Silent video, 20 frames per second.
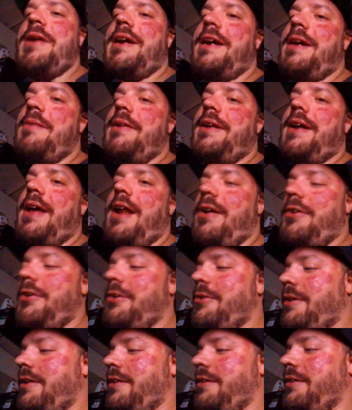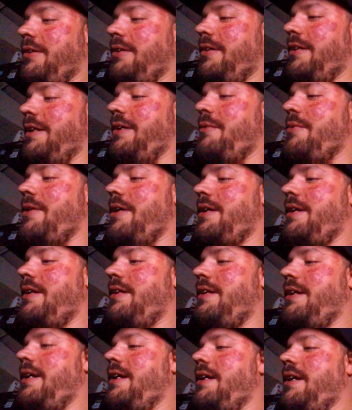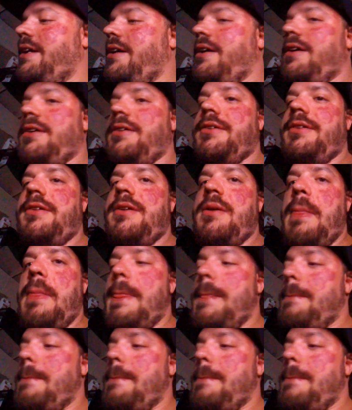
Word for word: man, give me that. I'll do it. Little knee wet. And then he goes,